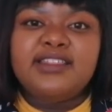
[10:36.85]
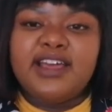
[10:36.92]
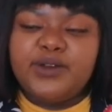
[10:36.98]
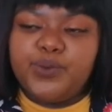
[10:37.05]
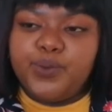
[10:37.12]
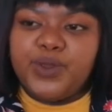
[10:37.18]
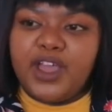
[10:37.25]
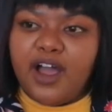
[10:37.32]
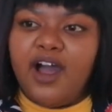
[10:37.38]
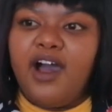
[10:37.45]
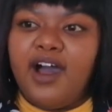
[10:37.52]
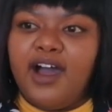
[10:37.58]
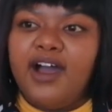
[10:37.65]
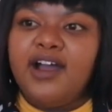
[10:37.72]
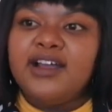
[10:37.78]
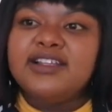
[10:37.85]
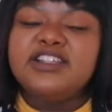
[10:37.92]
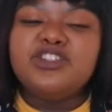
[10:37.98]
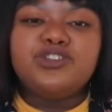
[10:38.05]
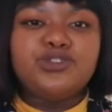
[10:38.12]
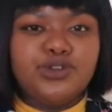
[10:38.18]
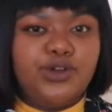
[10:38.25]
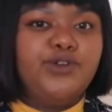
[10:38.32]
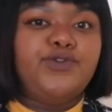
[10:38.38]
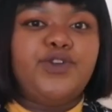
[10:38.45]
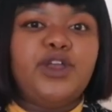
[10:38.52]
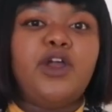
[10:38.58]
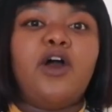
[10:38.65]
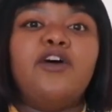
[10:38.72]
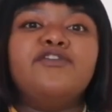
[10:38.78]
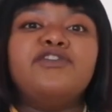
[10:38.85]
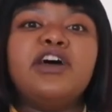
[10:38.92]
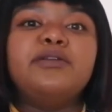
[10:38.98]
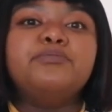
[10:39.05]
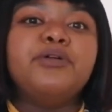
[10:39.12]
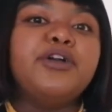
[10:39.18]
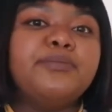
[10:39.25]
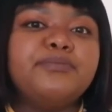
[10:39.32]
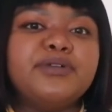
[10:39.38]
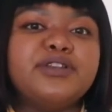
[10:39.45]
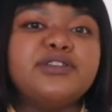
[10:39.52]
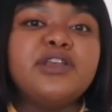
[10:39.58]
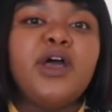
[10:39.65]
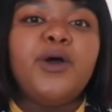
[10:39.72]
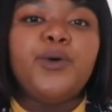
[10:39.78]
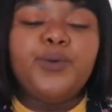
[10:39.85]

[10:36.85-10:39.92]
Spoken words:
that we are deserving of that purpose.